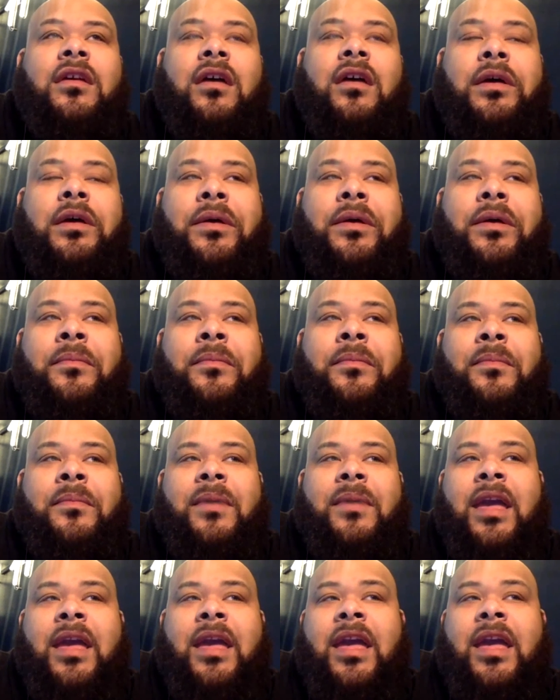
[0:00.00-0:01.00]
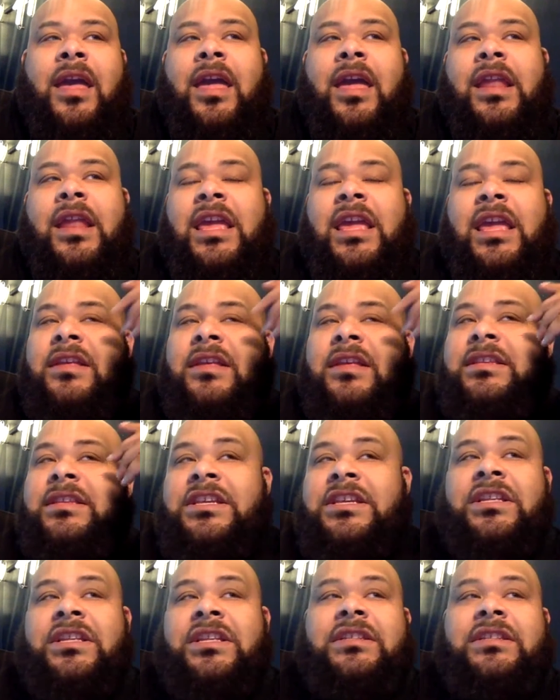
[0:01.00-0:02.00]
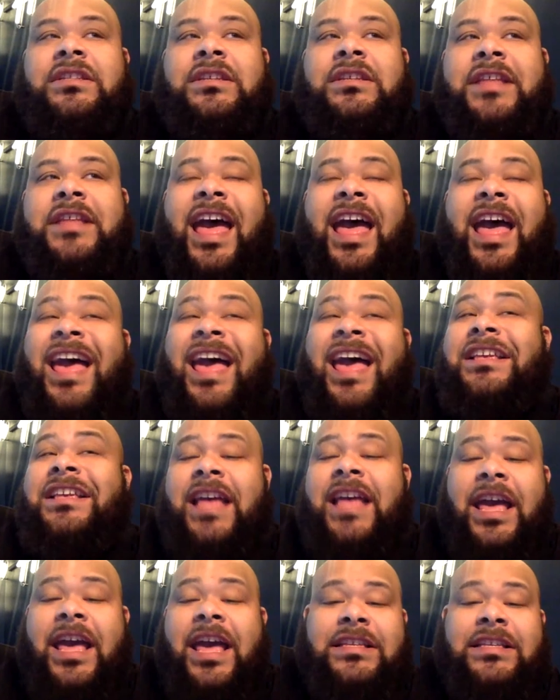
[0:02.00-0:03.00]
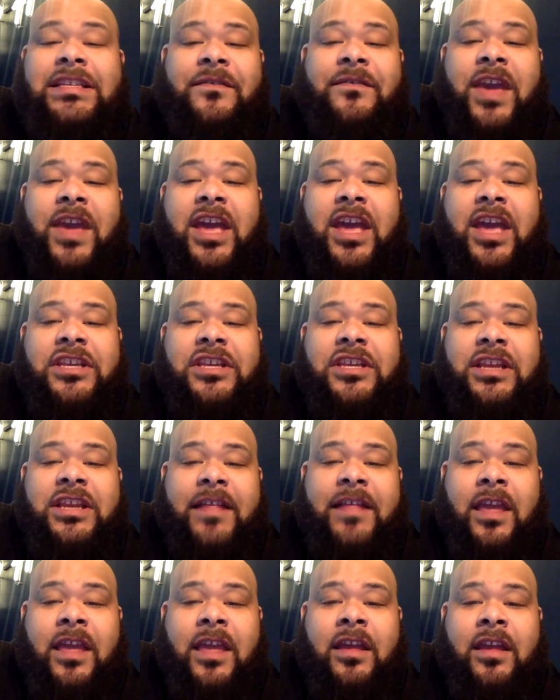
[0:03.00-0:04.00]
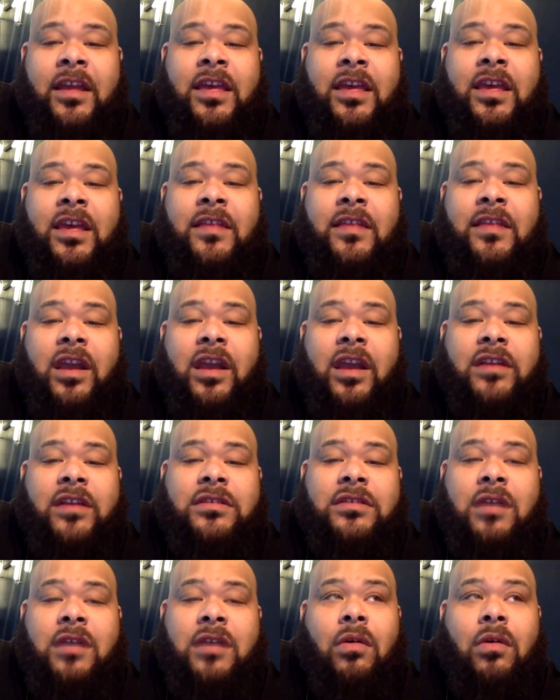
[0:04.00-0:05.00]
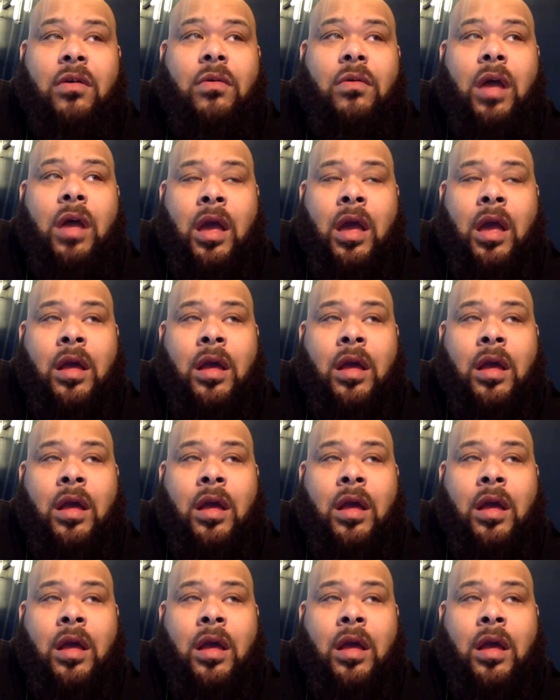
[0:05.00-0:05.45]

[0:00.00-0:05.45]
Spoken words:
and he ascended to the highest heights of fashion. I think there's no